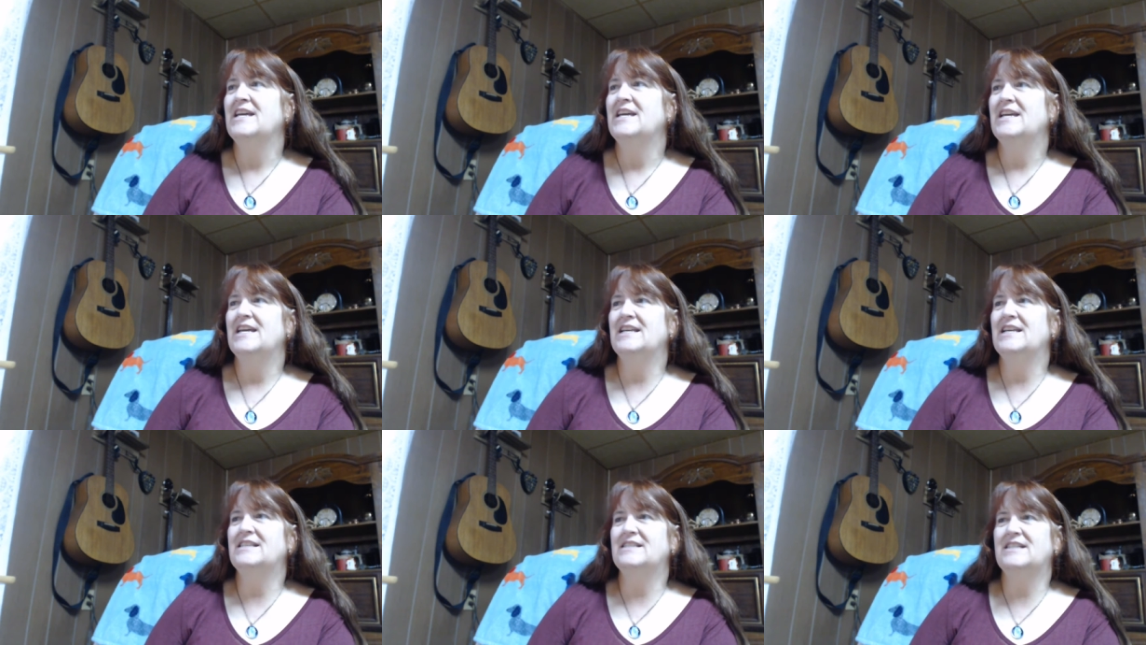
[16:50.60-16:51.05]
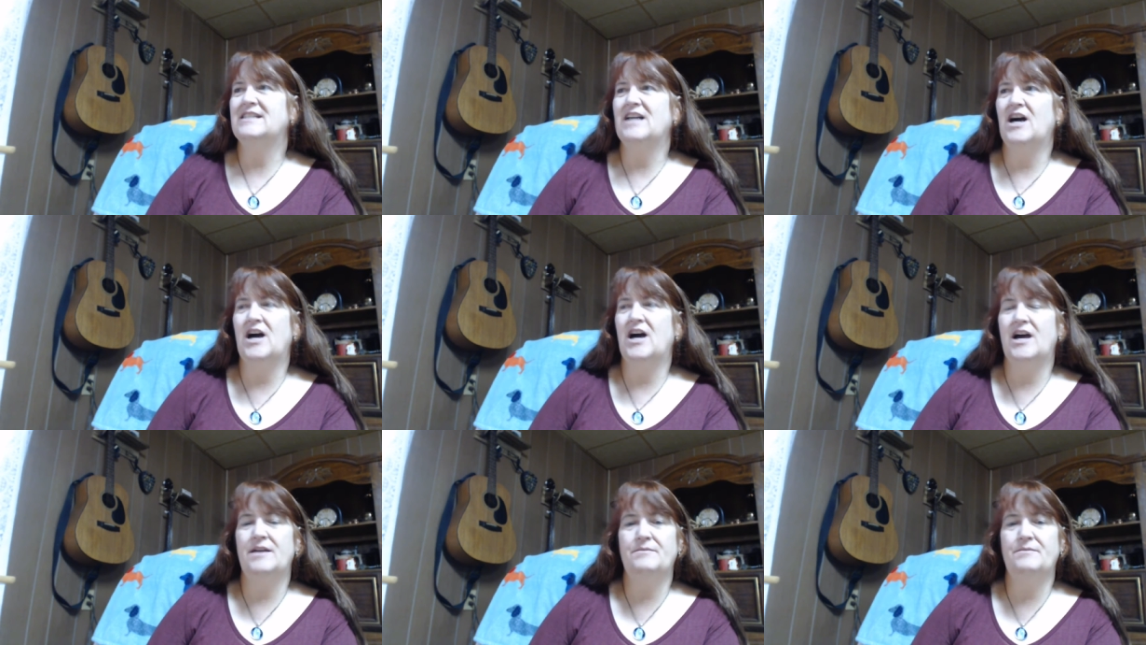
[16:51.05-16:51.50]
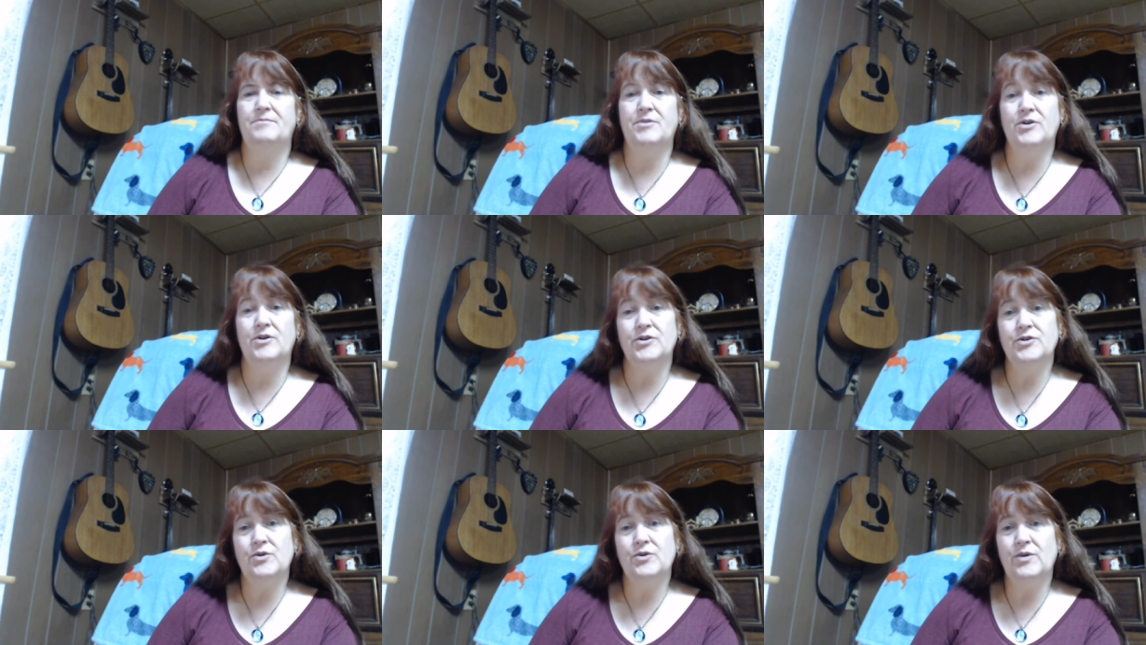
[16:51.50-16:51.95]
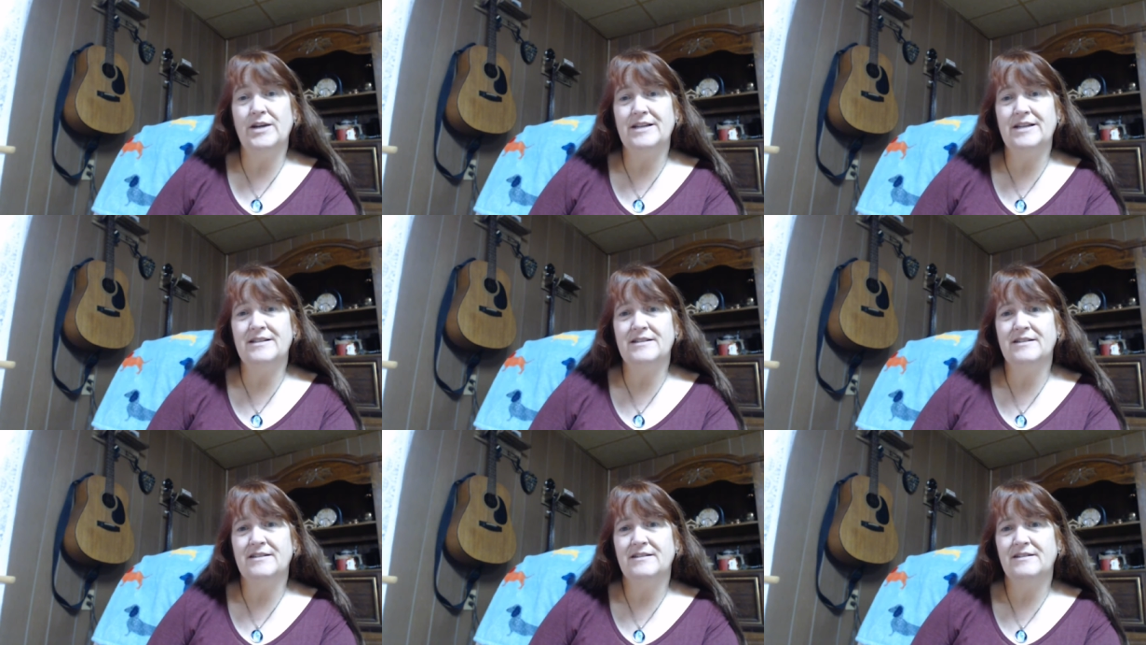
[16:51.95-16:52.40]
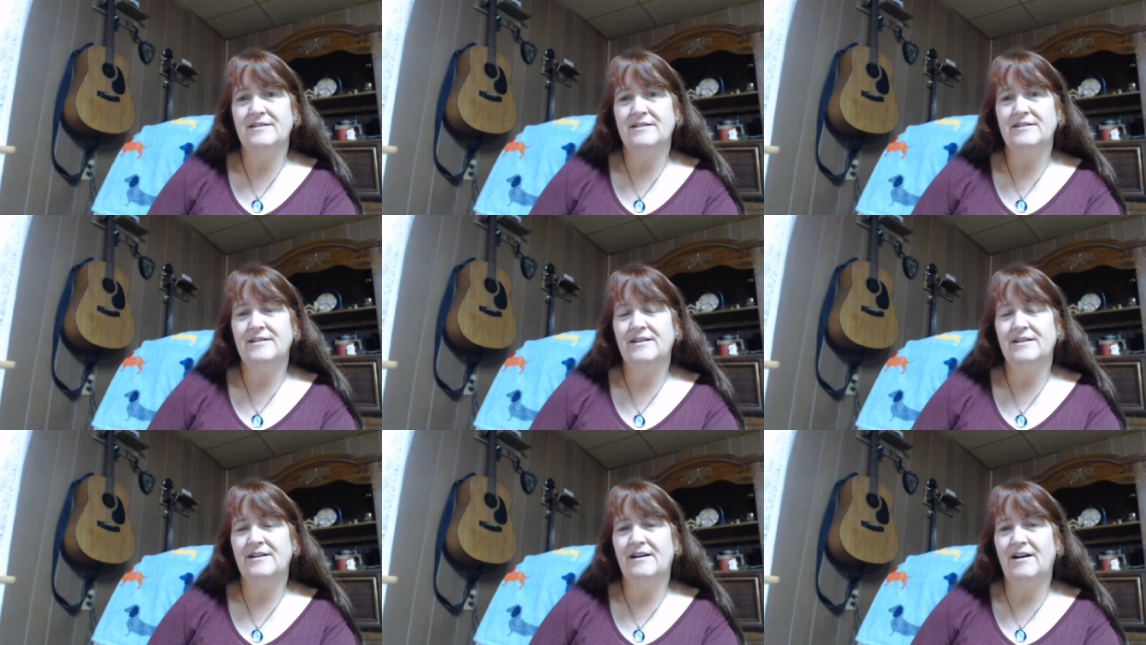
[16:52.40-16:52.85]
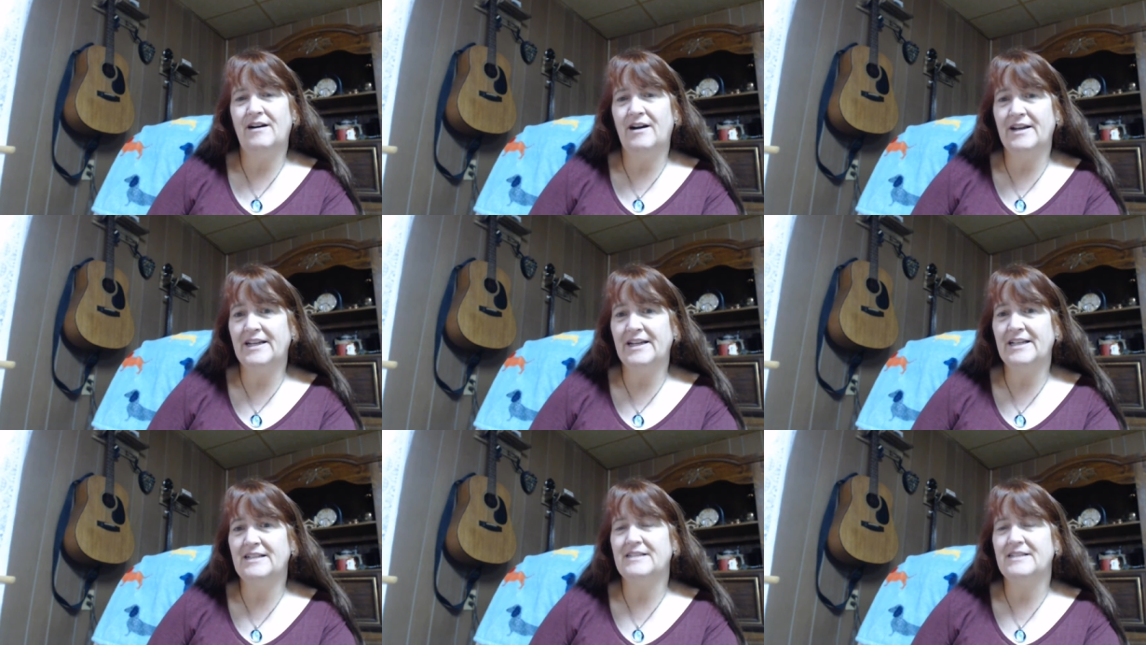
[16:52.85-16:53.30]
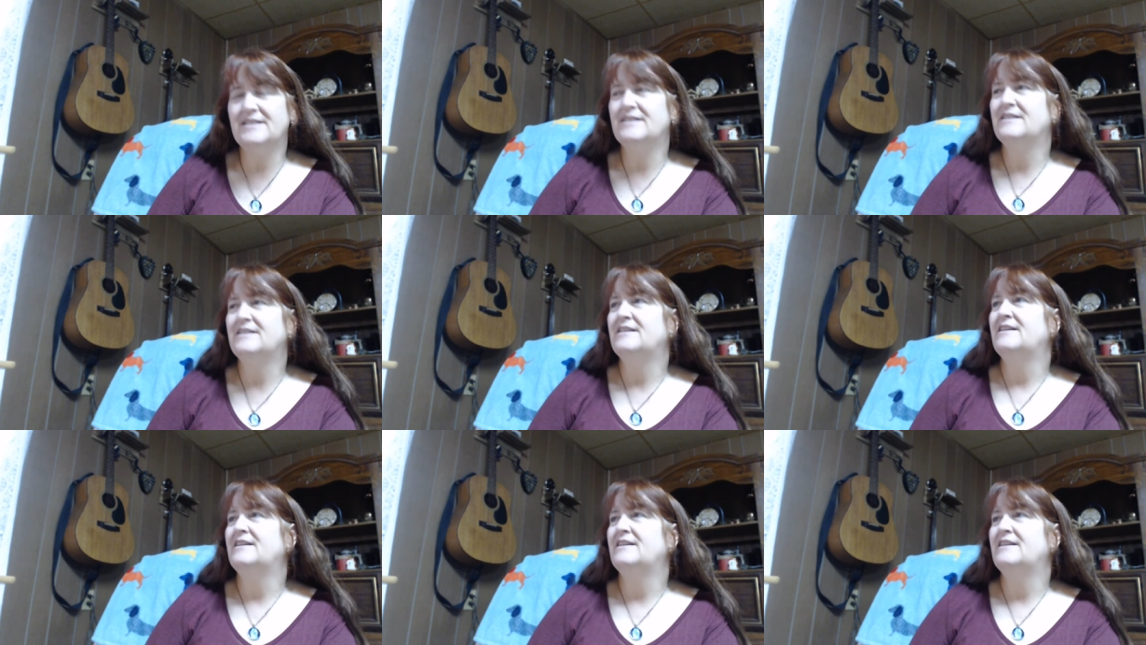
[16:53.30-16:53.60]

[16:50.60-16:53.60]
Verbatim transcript: It's got pull toys on it.